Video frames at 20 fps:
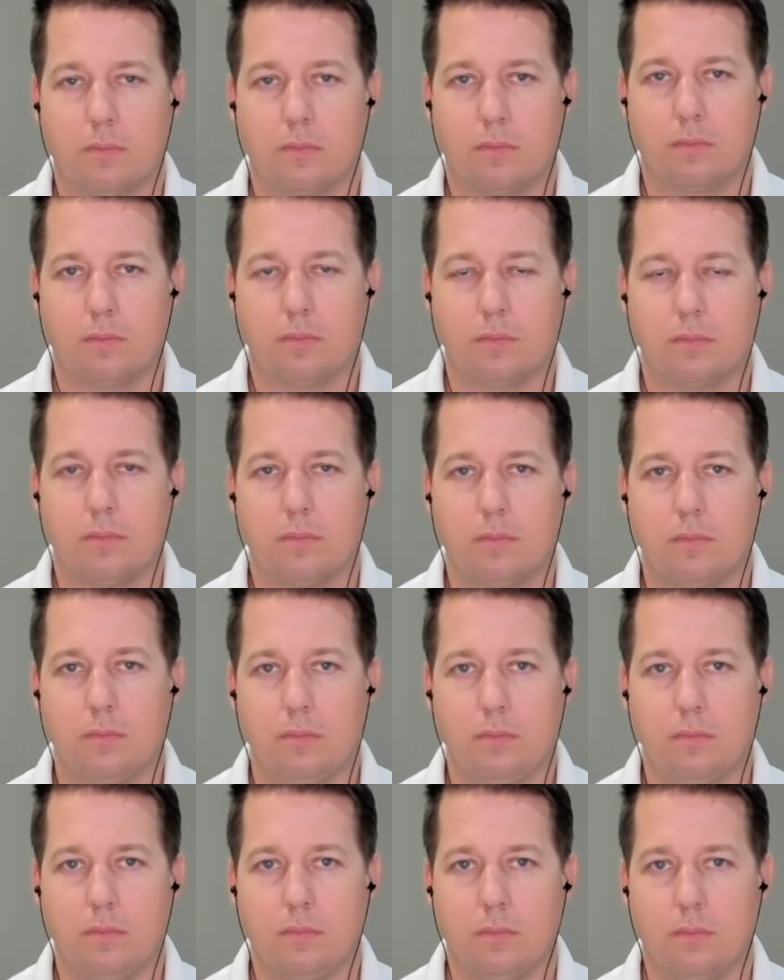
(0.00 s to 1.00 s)

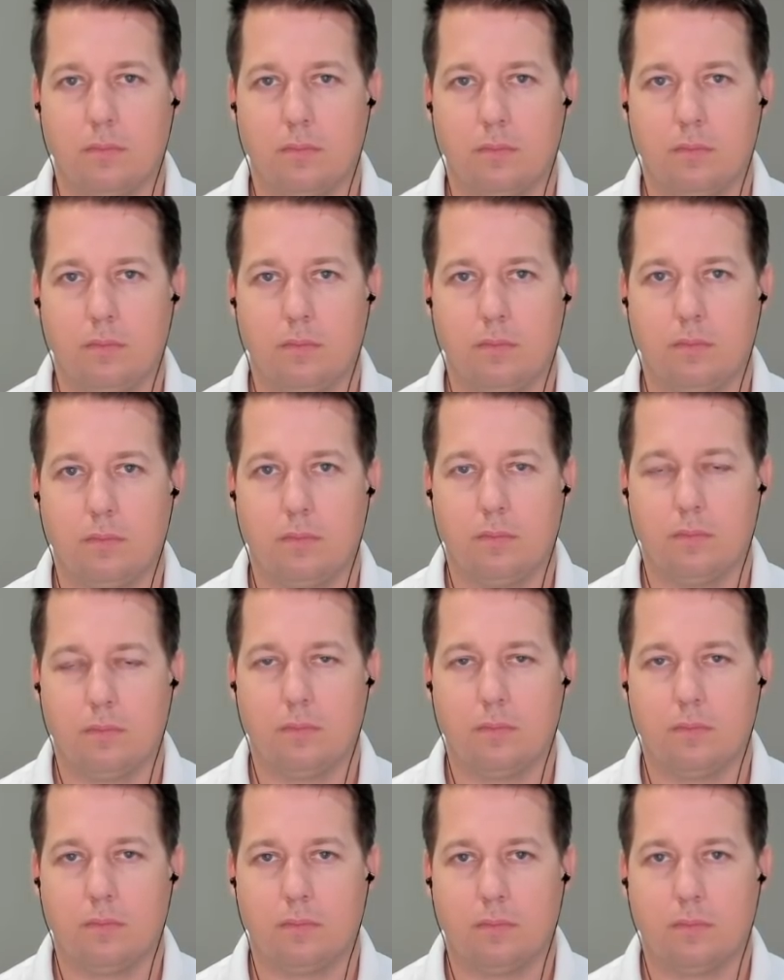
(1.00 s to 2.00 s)

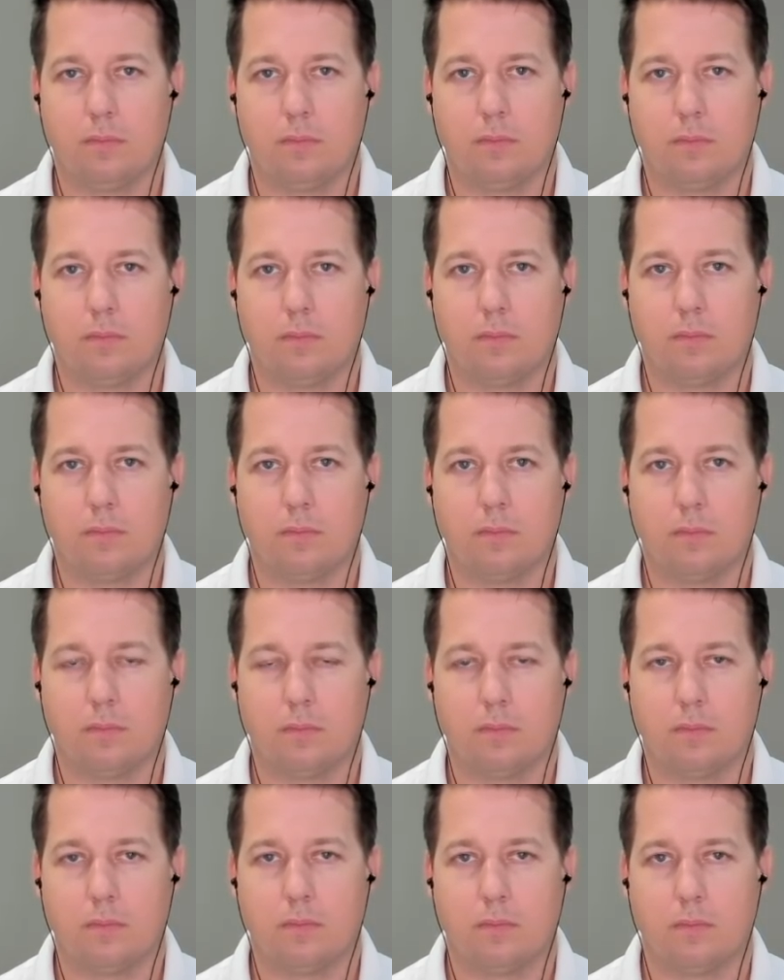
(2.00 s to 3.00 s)

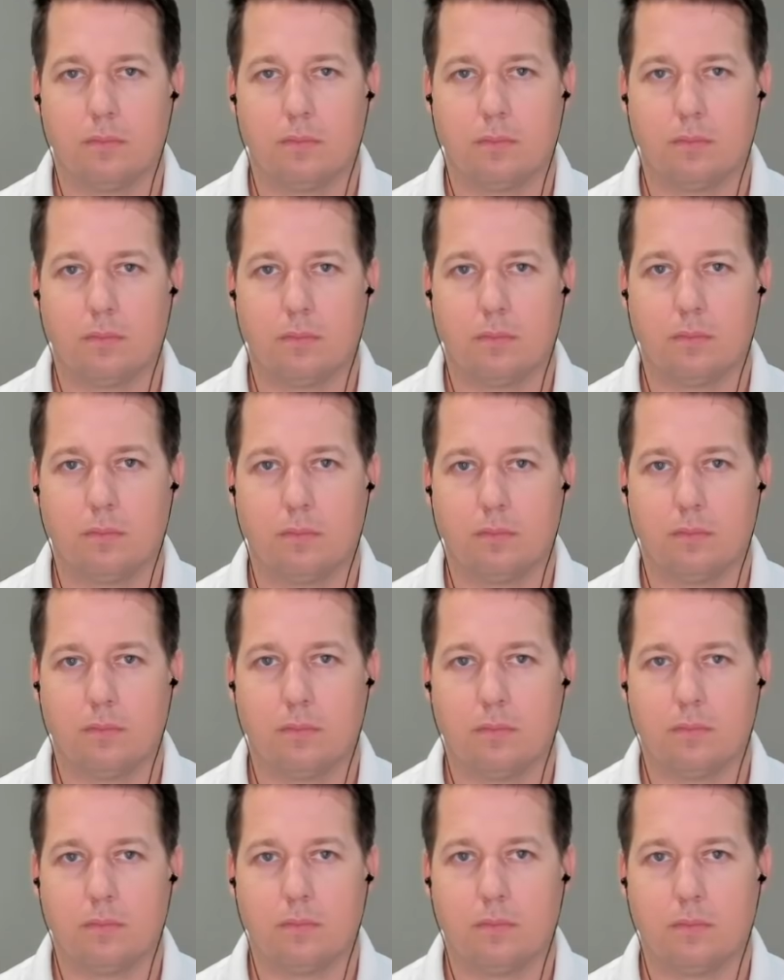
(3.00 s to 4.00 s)

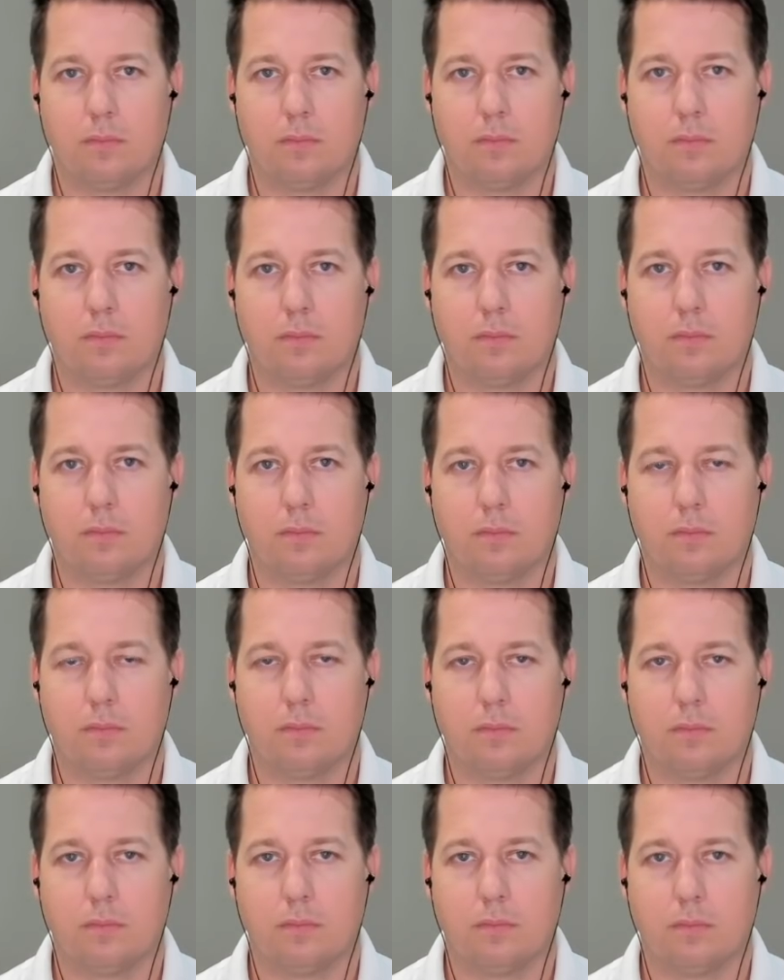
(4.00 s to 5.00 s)

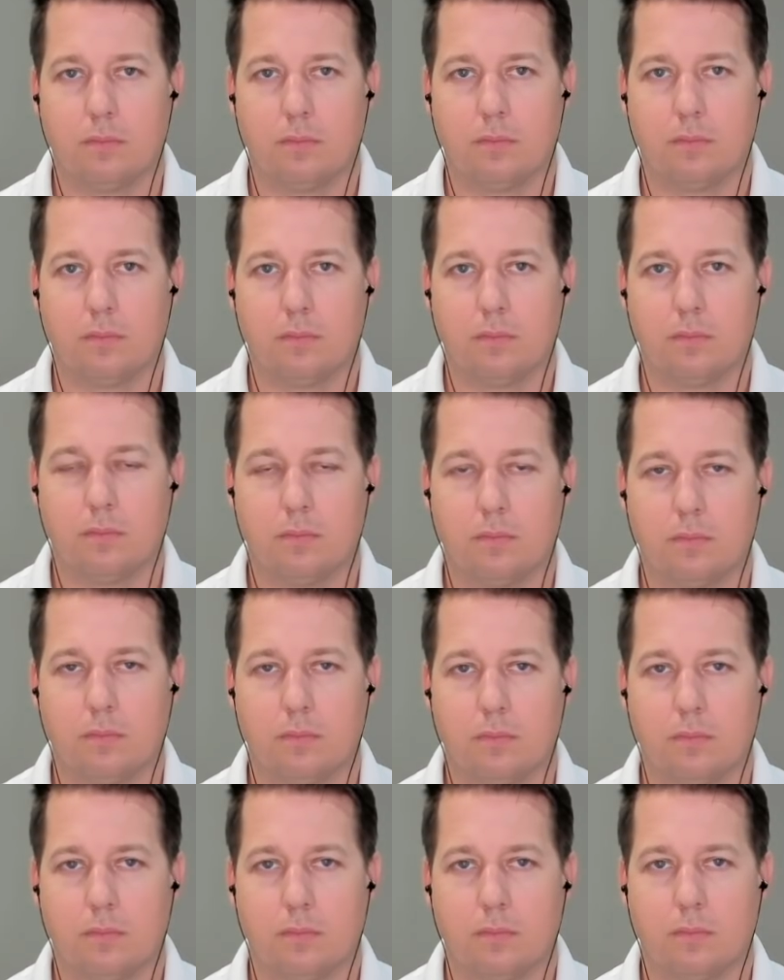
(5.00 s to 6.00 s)

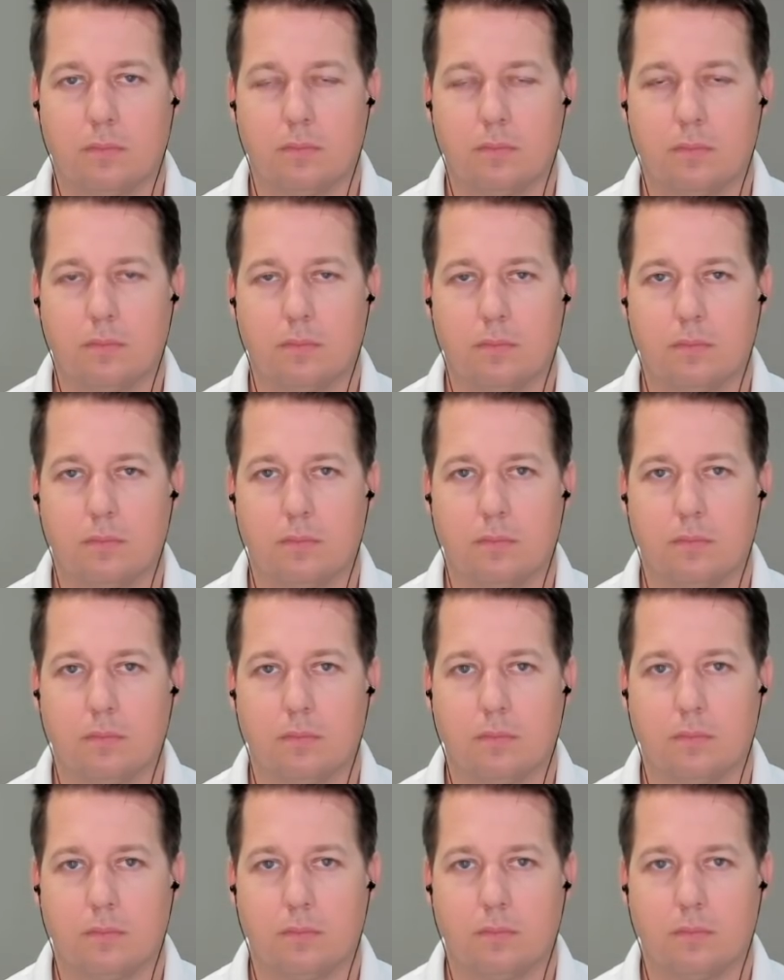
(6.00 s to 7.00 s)

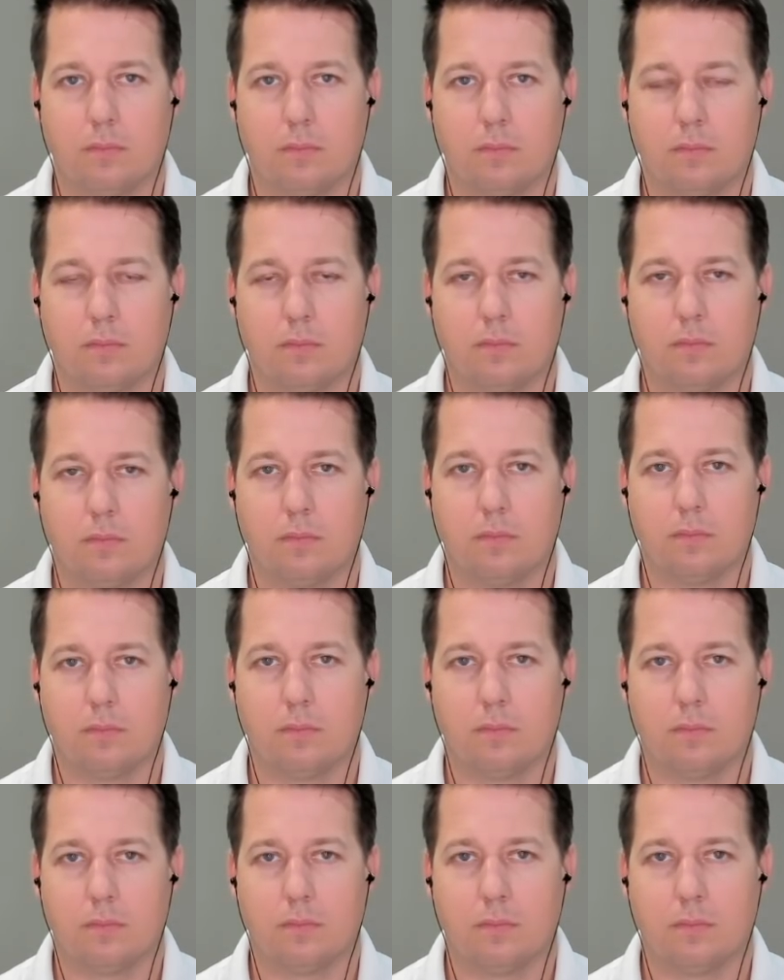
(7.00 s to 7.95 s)
No words are spoken by the person on screen.